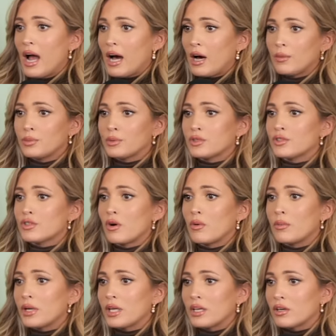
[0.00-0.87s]
helped
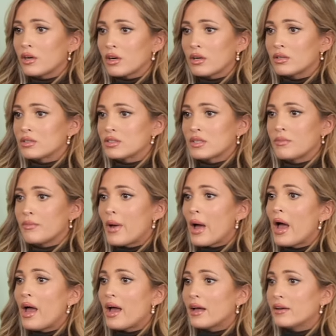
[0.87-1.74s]
so many girls and
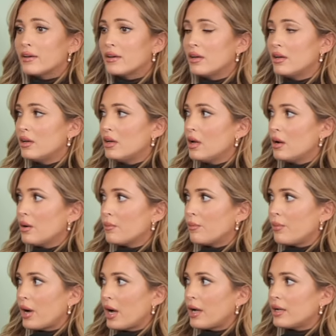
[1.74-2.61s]
men. Mm -hmm.
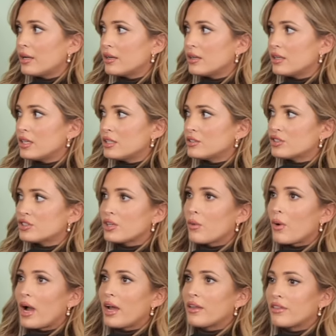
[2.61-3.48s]
But and
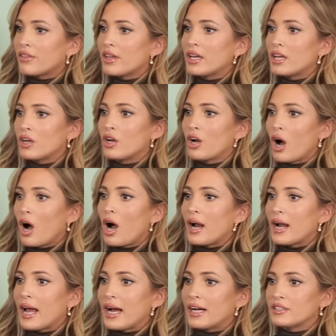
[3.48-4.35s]
so I think
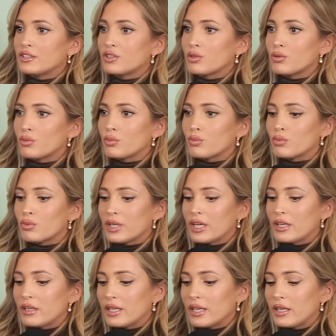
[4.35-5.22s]
God had to
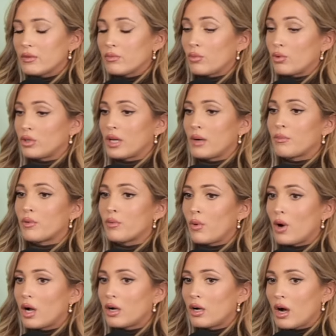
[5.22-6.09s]
really, well number
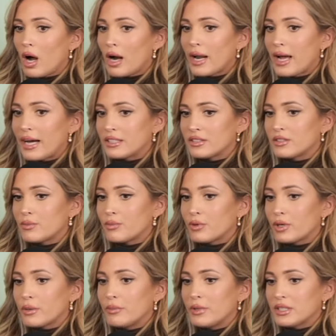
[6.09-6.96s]
1, God had to
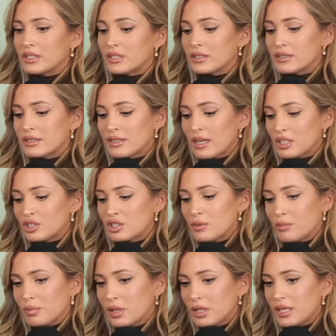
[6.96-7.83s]
bring me to
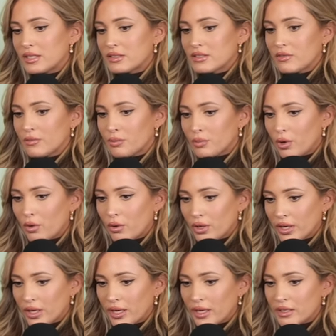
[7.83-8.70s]
such a place of
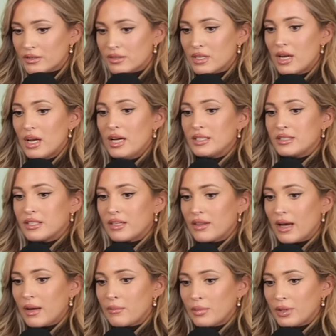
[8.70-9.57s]
brokenness
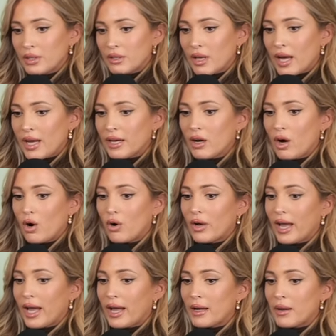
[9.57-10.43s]
to then be like,
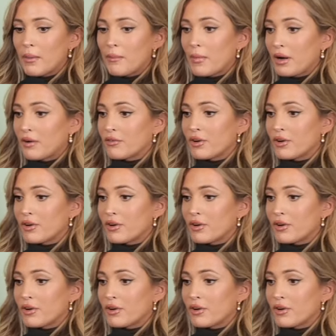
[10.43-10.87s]
okay, my